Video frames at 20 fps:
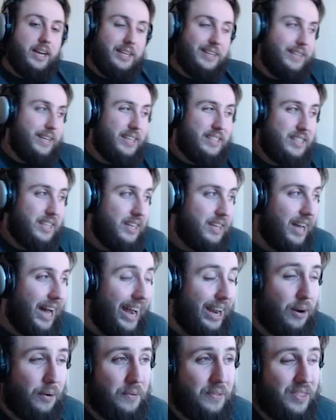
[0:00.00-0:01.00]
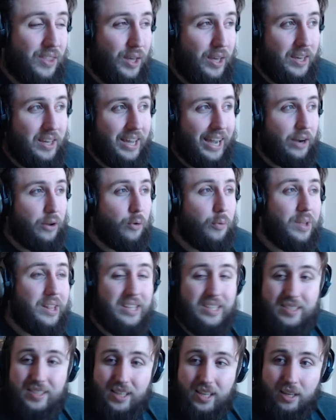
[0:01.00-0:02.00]
does it. I don't
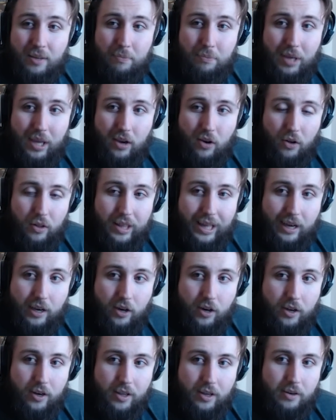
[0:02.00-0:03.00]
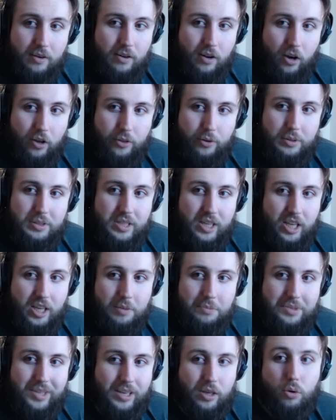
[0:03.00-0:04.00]
really see him being all that good in other
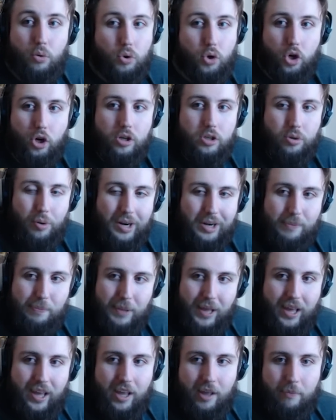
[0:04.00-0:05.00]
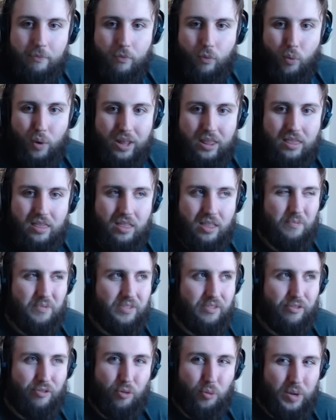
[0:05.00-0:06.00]
teams. Like you could try to play him with
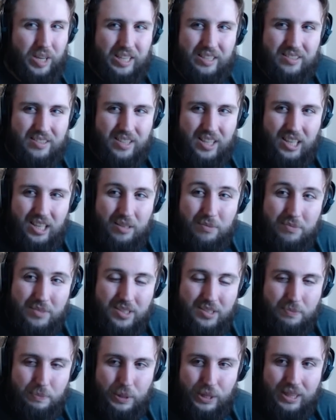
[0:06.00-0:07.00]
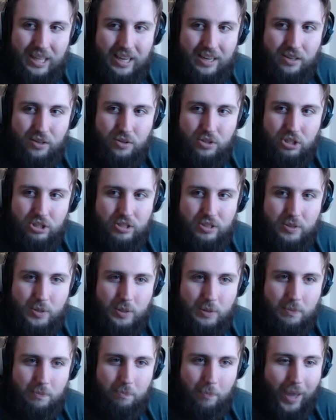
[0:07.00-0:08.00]
freeze teams, but then you're just
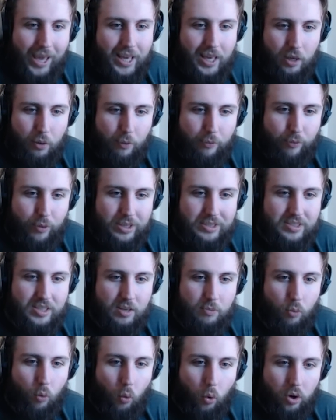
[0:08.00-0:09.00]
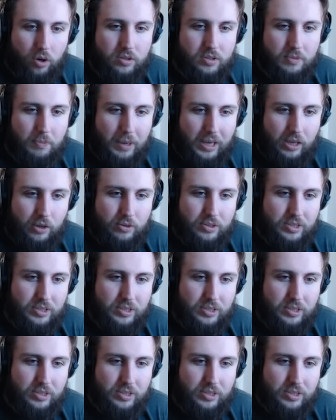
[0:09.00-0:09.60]
making your freeze team worse by using